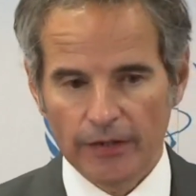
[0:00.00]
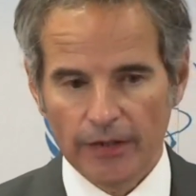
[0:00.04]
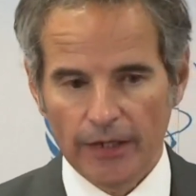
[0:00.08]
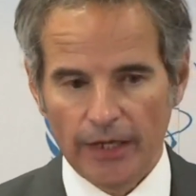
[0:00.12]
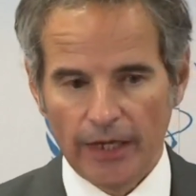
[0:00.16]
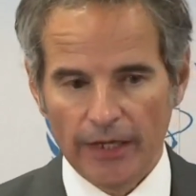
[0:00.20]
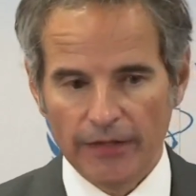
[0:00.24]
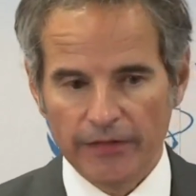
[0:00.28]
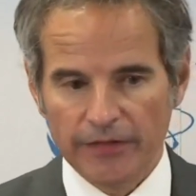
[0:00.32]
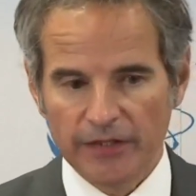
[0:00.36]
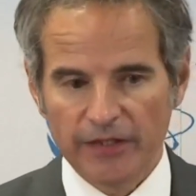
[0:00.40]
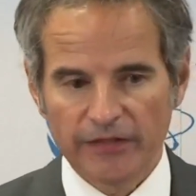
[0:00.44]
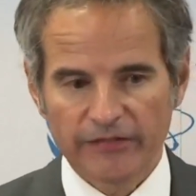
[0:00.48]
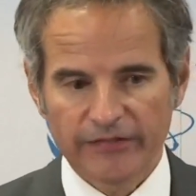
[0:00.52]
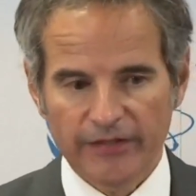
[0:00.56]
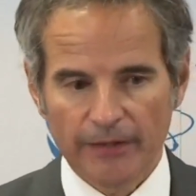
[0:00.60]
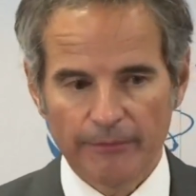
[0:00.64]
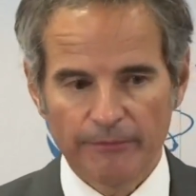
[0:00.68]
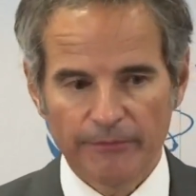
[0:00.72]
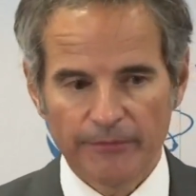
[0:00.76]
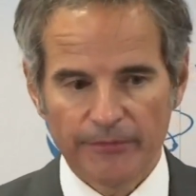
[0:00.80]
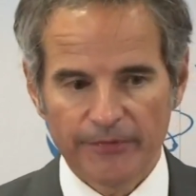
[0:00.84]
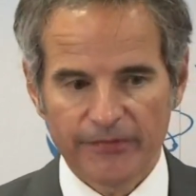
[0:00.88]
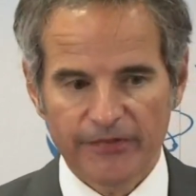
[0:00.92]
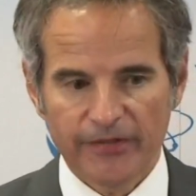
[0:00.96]
I think,
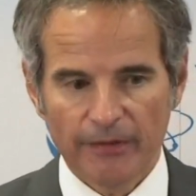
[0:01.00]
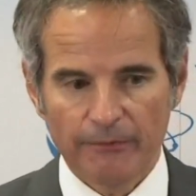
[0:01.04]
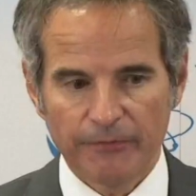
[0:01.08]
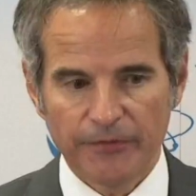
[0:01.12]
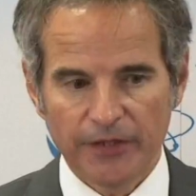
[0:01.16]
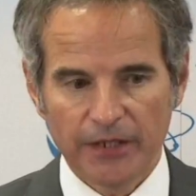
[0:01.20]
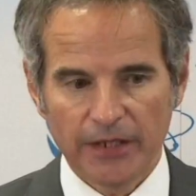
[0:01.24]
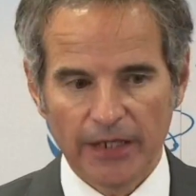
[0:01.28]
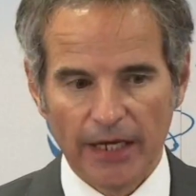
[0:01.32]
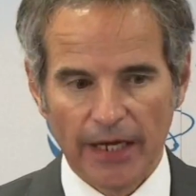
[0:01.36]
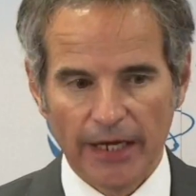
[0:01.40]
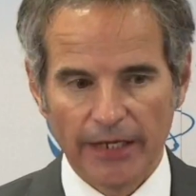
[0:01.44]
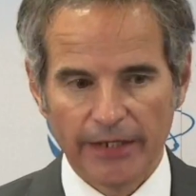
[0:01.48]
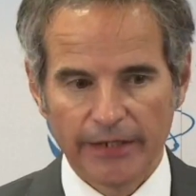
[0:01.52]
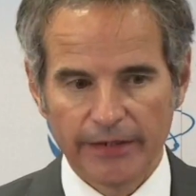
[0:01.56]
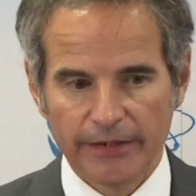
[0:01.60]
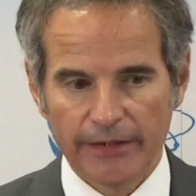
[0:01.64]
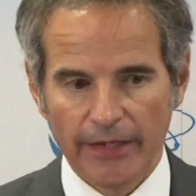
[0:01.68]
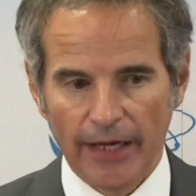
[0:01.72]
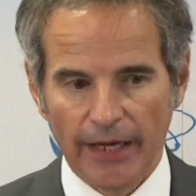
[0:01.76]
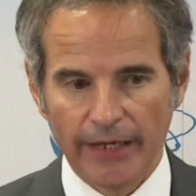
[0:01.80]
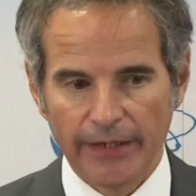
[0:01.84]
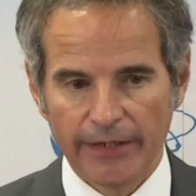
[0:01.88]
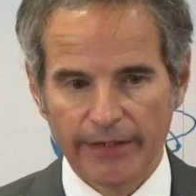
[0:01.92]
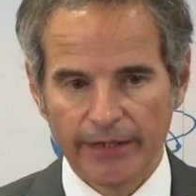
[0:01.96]
something
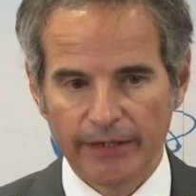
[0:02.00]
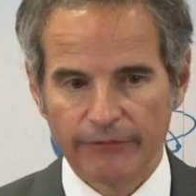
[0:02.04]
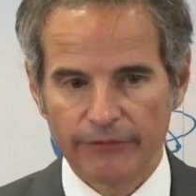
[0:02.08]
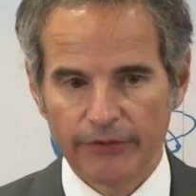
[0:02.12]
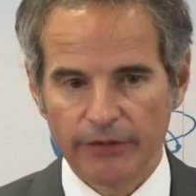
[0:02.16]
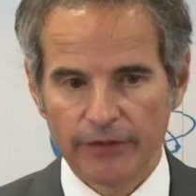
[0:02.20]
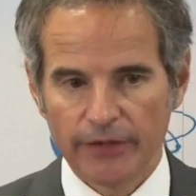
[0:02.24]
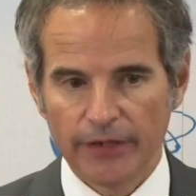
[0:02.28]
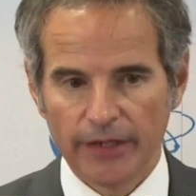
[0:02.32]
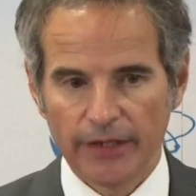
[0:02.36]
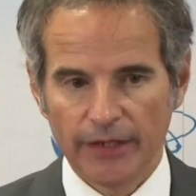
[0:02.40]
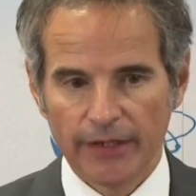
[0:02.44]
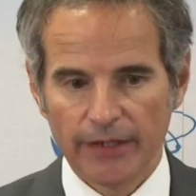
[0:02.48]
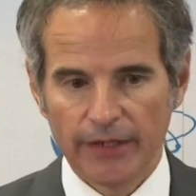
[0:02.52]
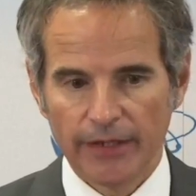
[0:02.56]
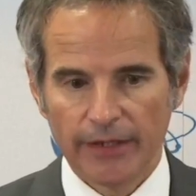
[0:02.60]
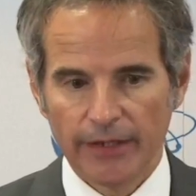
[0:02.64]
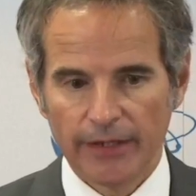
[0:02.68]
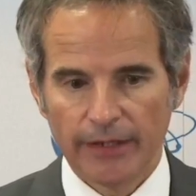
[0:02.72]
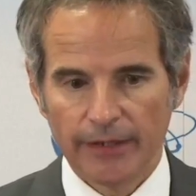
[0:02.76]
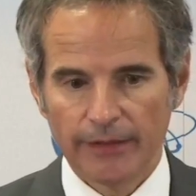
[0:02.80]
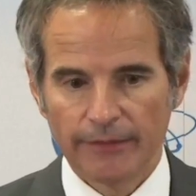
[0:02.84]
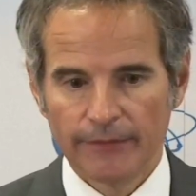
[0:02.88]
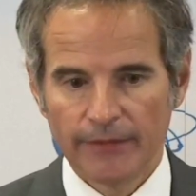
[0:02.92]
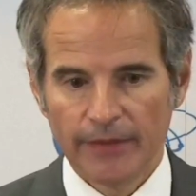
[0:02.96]
I
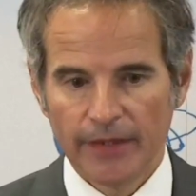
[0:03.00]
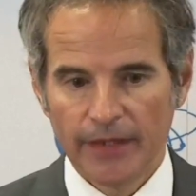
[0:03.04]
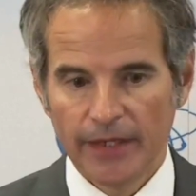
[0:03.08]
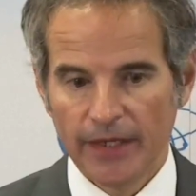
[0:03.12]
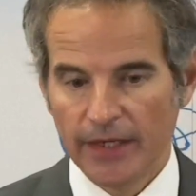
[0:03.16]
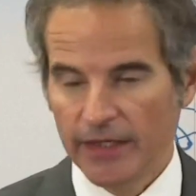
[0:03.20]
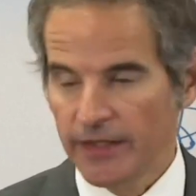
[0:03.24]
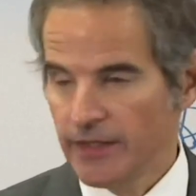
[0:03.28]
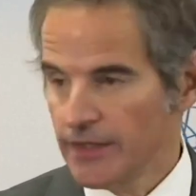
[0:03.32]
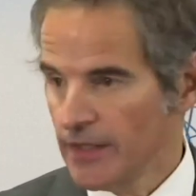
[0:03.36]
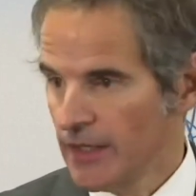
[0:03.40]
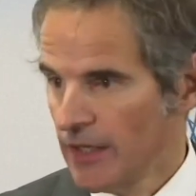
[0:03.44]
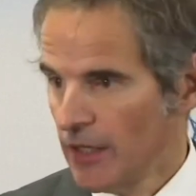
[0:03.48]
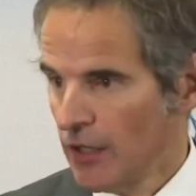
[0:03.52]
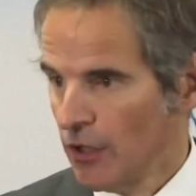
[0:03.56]
never hid.